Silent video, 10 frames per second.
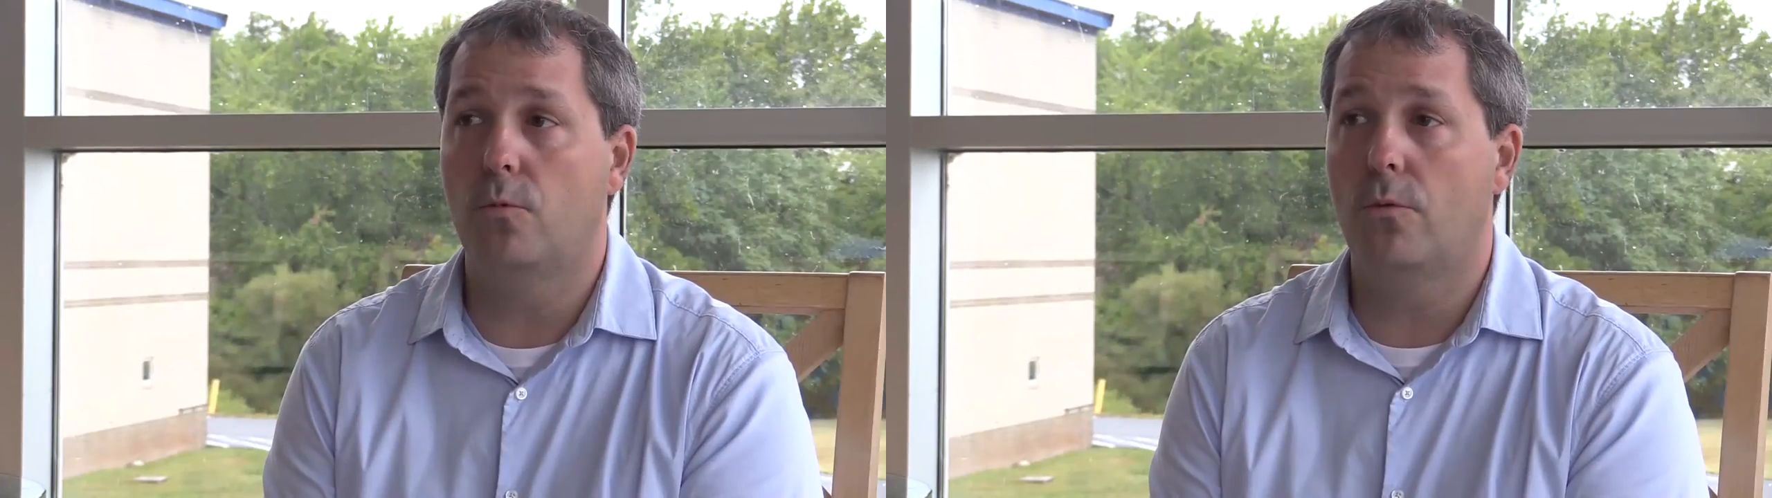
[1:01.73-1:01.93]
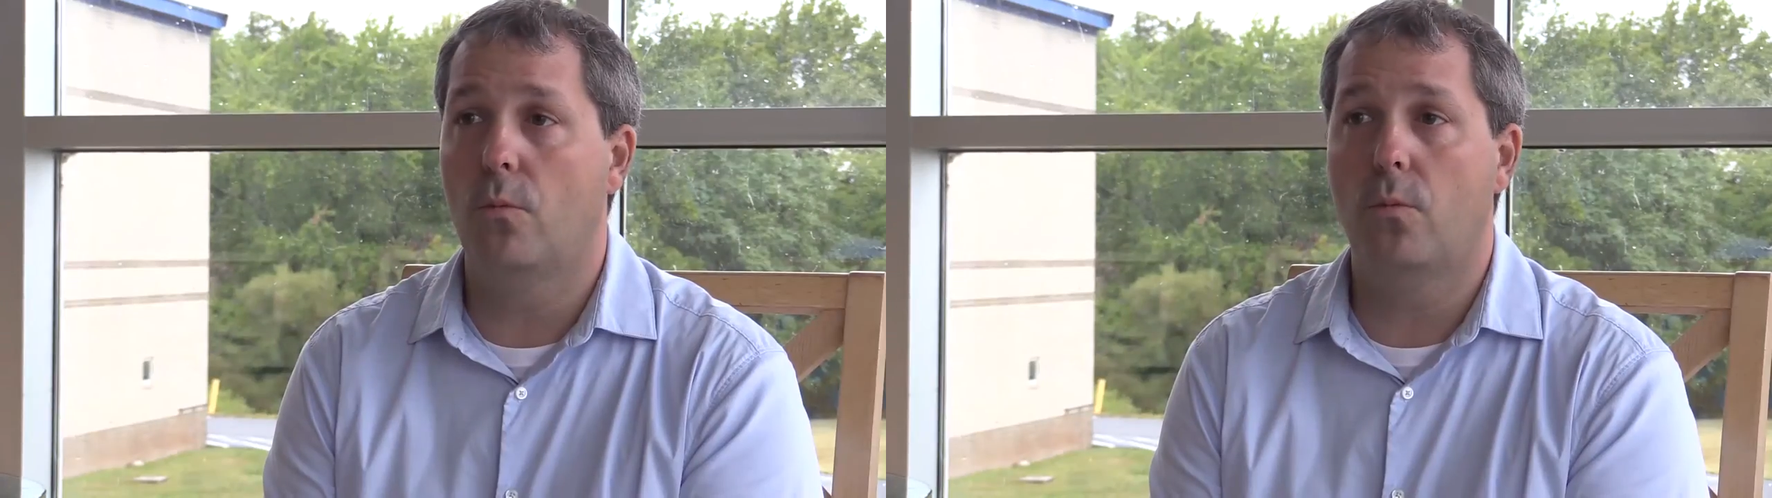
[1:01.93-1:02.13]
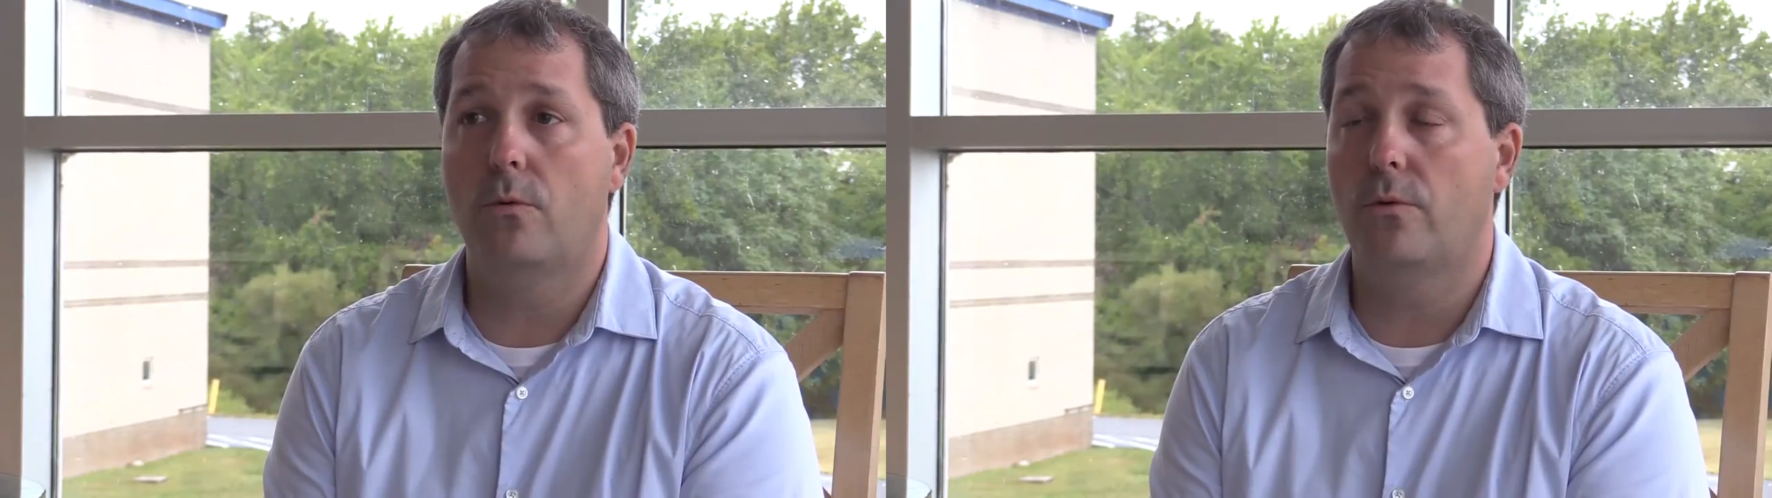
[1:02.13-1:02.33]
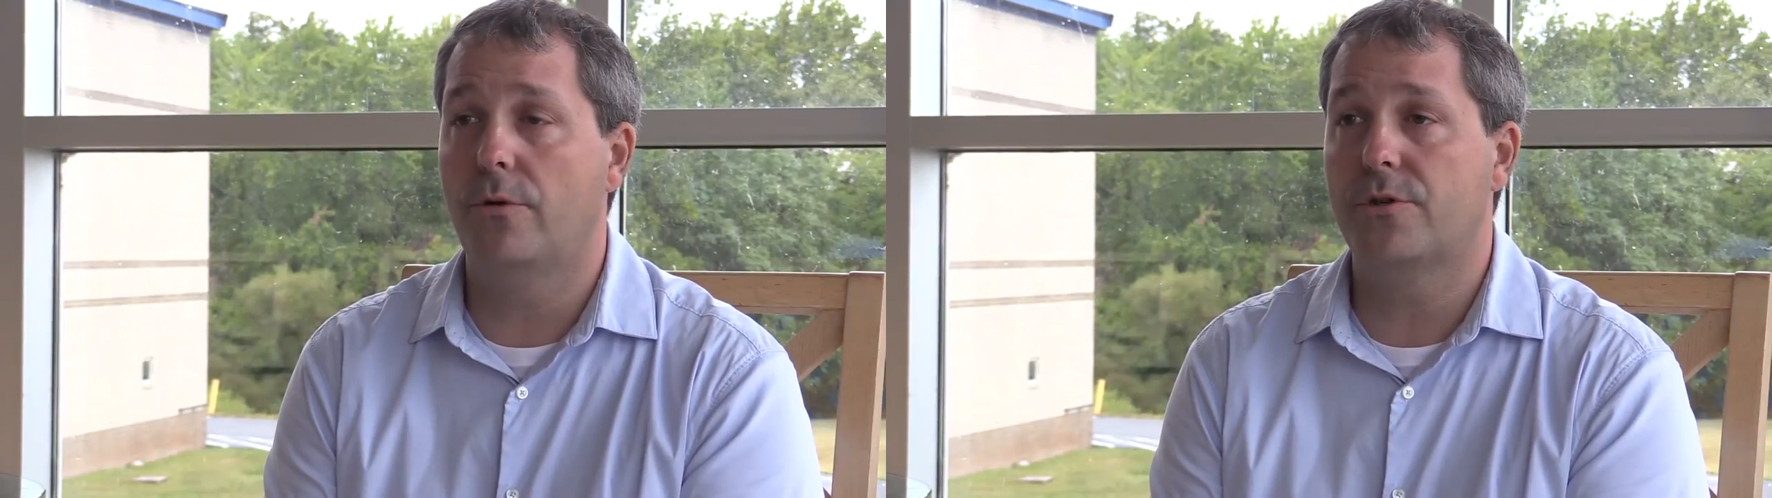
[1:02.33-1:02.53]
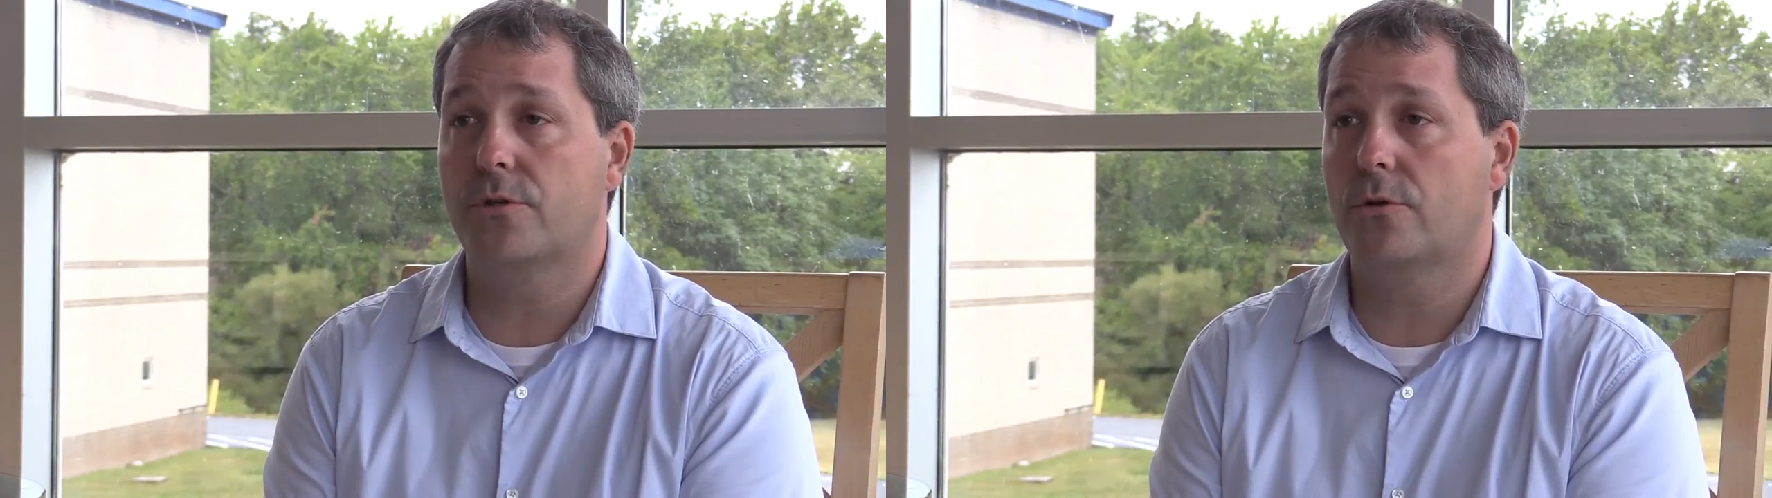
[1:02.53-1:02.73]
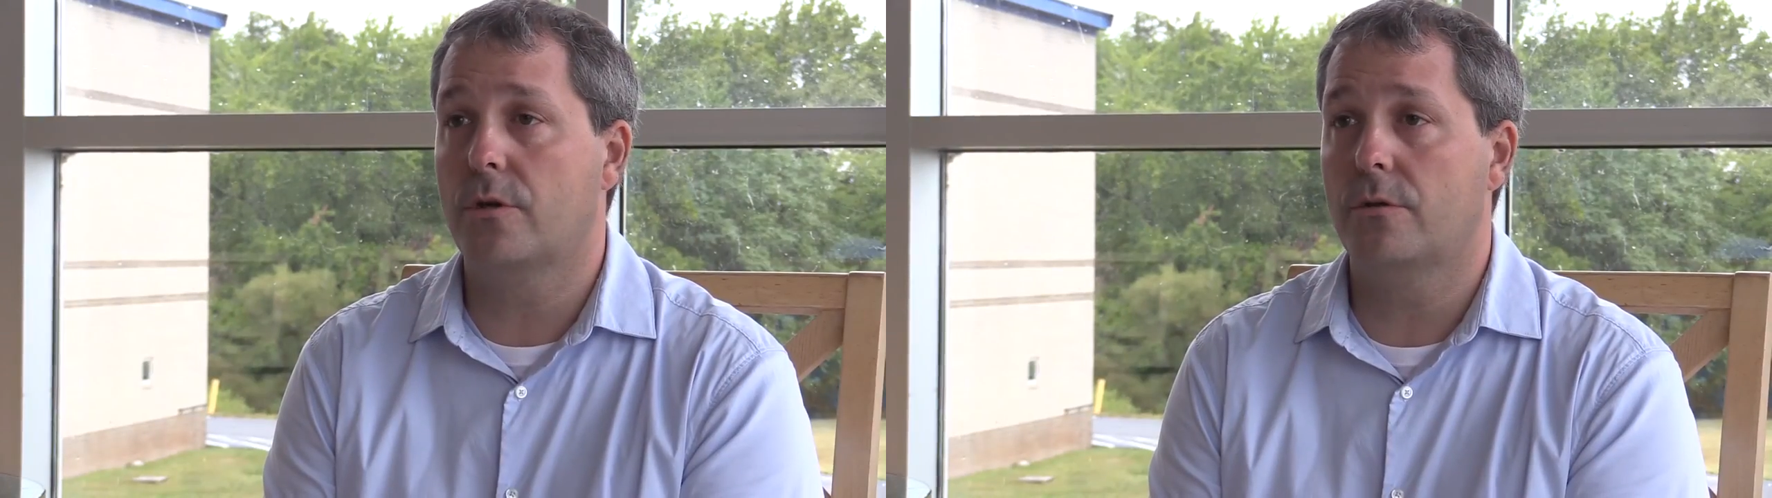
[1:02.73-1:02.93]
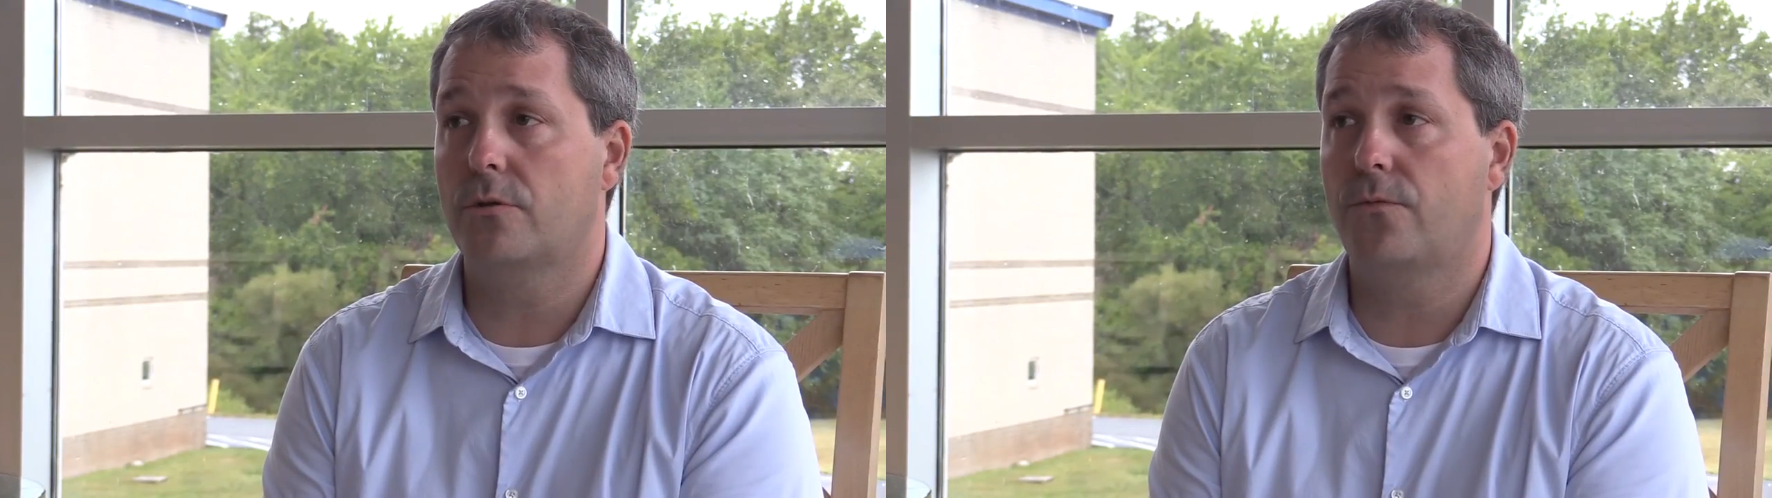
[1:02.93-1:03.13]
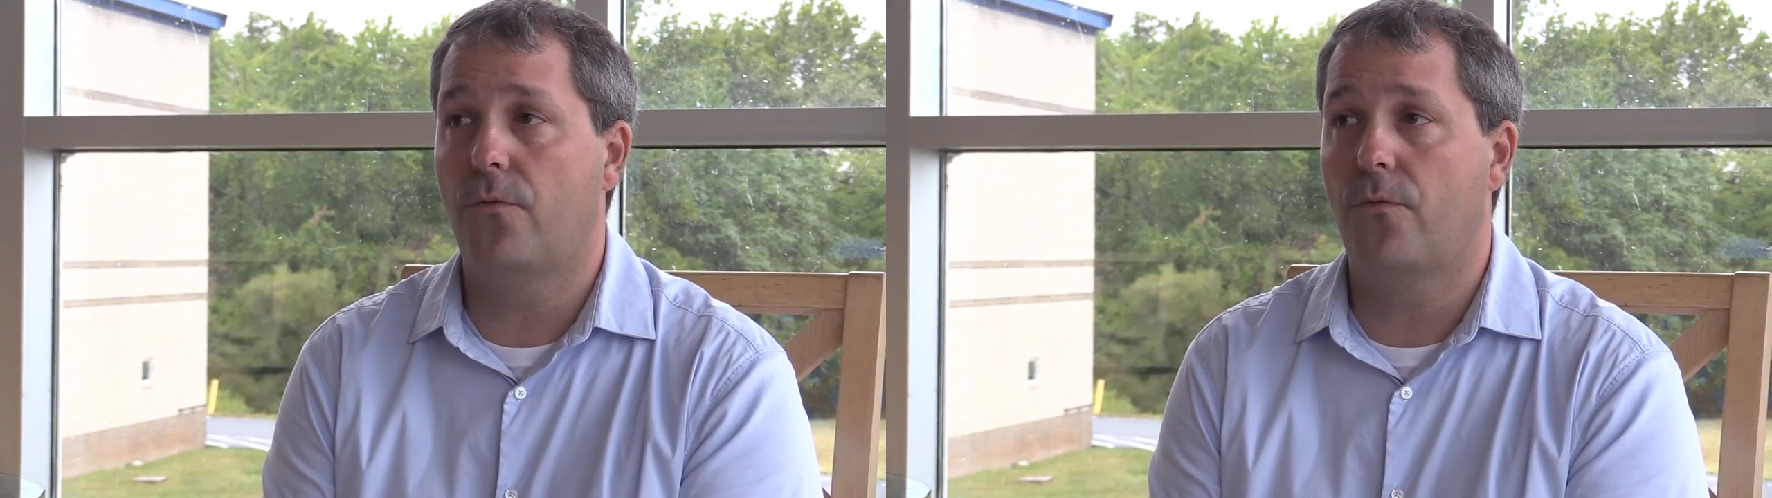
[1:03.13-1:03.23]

we're, we're really just looking